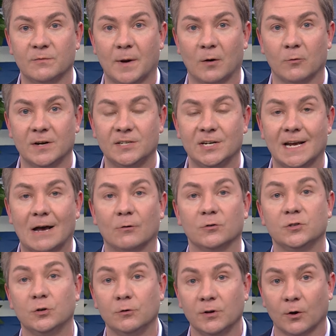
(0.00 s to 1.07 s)
by reaching
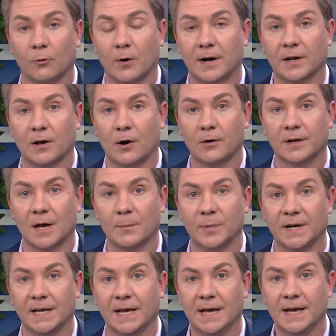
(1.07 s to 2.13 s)
out to your credit card
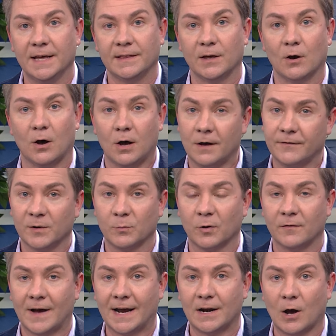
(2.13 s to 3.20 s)
company. They often
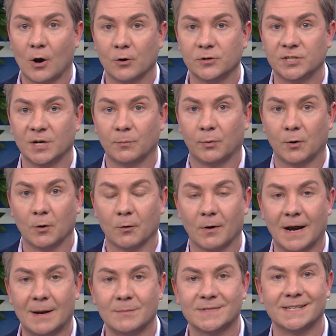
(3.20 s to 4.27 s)
provide hardship
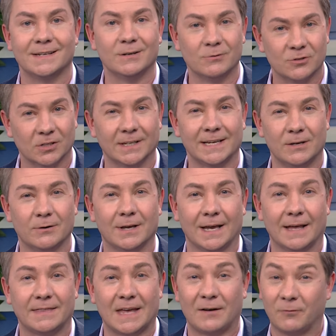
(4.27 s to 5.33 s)
programs, and usually you can
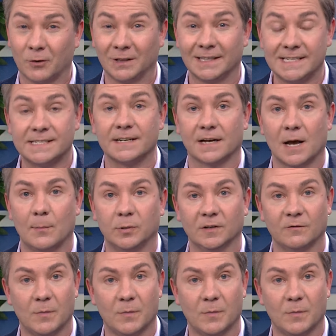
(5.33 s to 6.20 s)
get that for at least a couple of